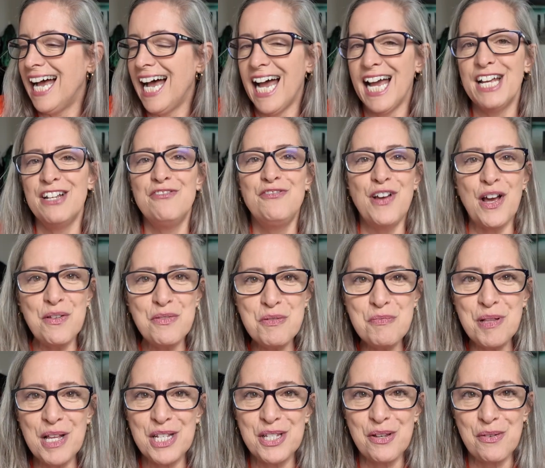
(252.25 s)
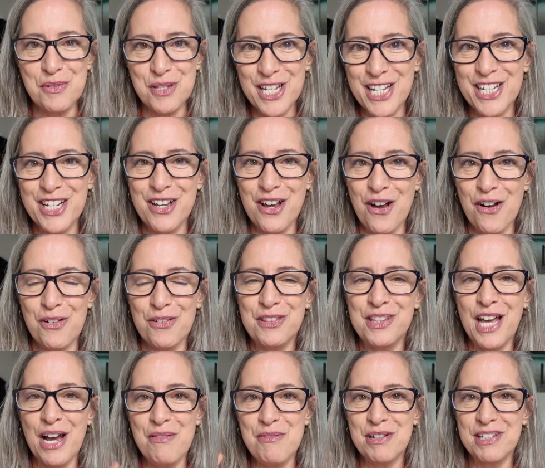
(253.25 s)
had found the place I was going to go.
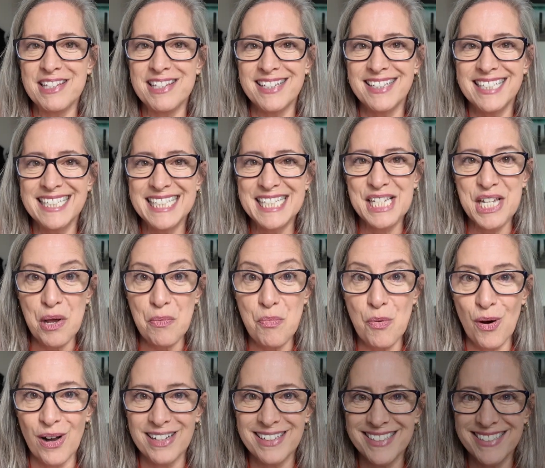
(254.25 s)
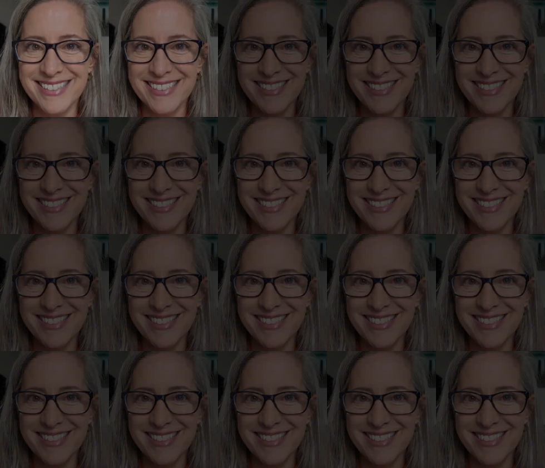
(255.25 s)
That was step one.